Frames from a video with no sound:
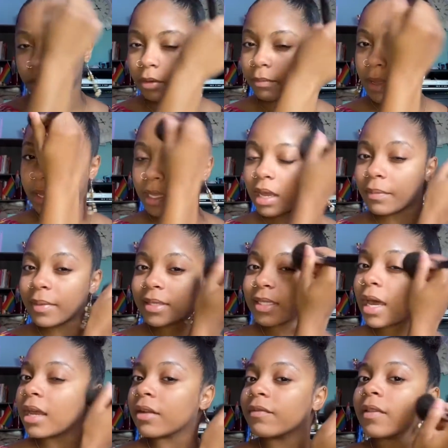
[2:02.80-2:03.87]
makeup. It's
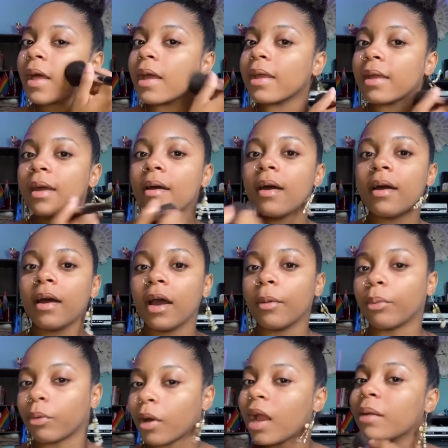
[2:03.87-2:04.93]
kind of like a
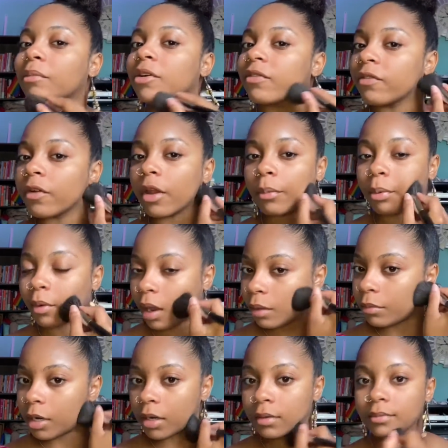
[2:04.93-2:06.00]
primer for your
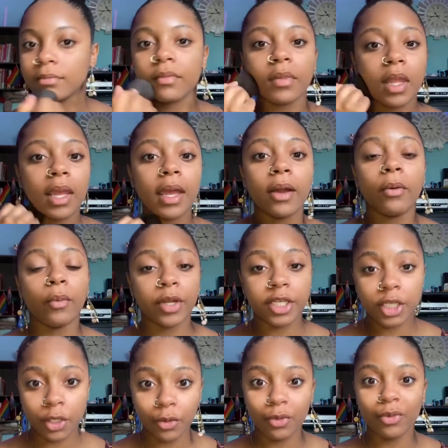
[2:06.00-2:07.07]
primer, which
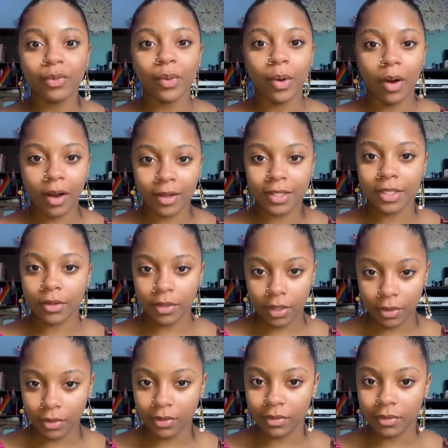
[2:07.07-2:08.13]
you will also
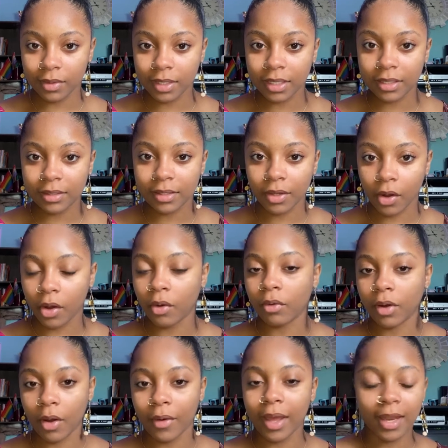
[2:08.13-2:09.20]
use, so
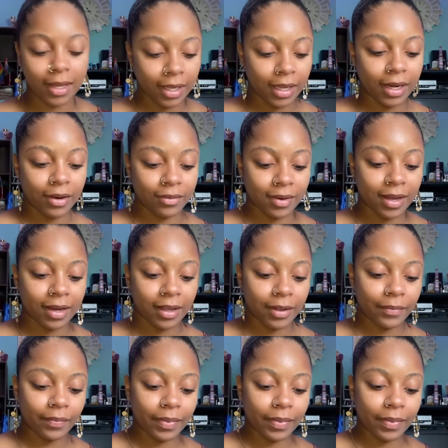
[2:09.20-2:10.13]
go ahead and get it ready.